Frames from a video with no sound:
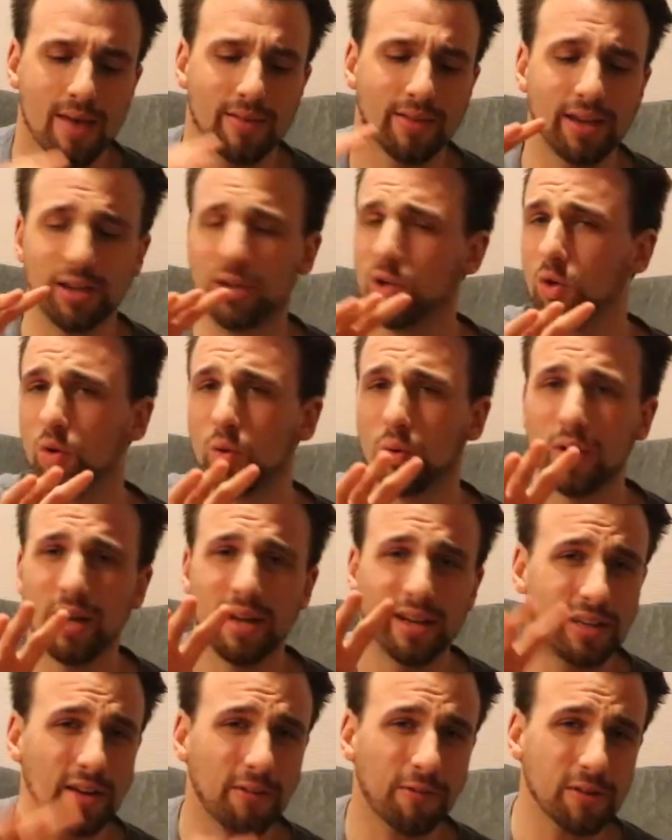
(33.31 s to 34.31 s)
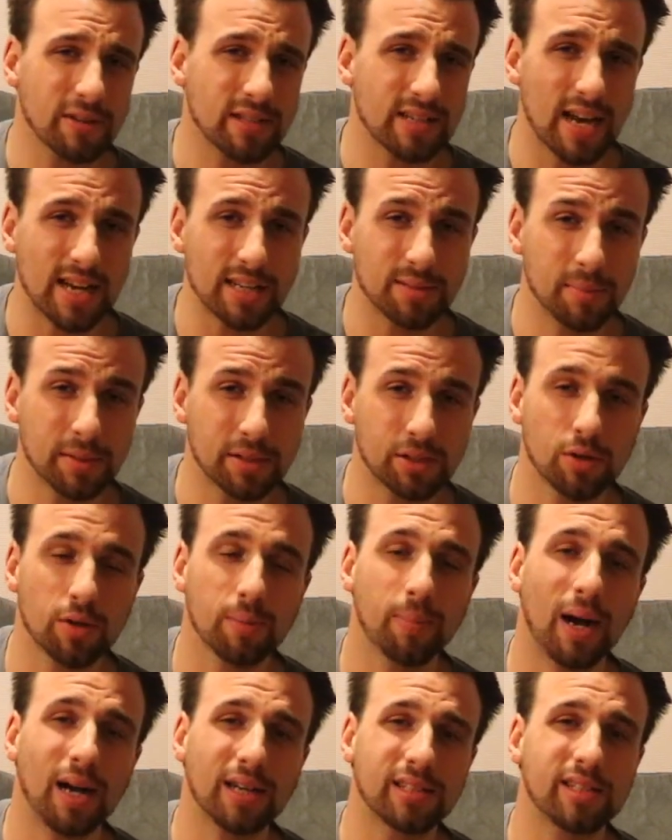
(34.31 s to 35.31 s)
They do different size mystery
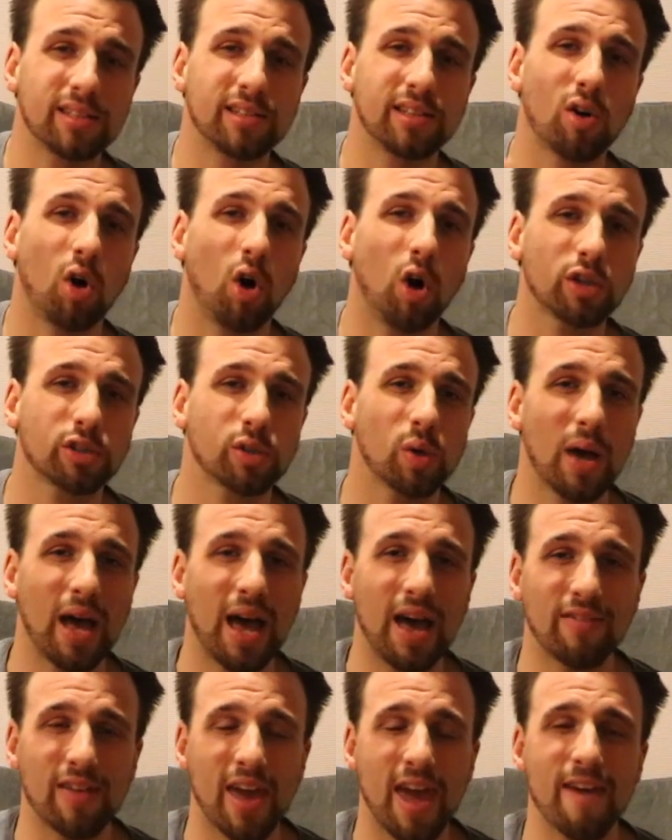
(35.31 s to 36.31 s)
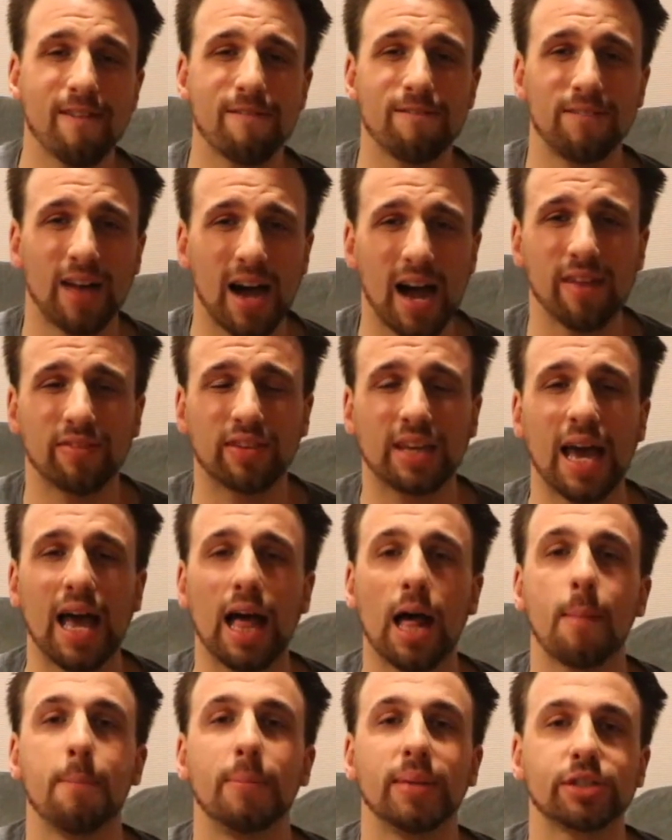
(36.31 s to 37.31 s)
boxes and also have a
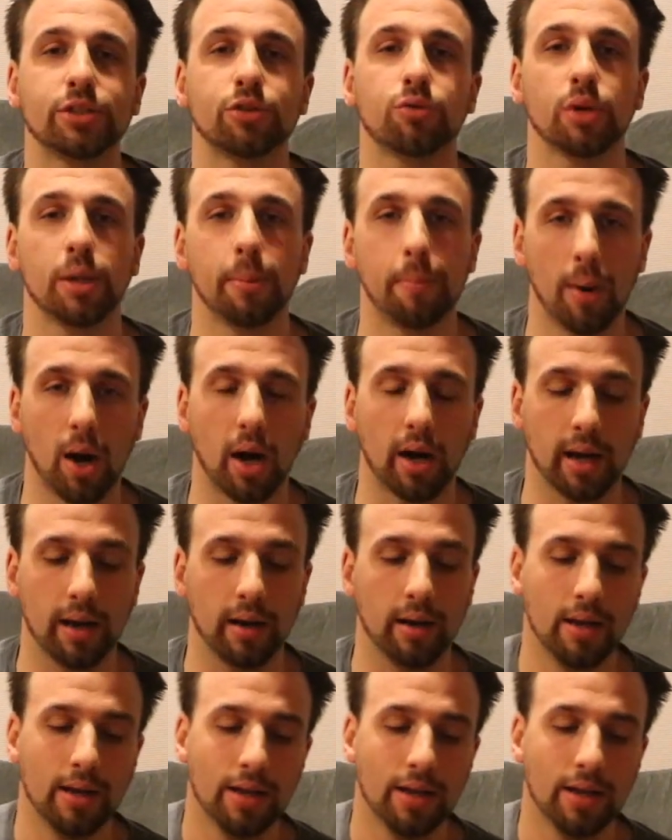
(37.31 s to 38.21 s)
5-gallon mystery bucket.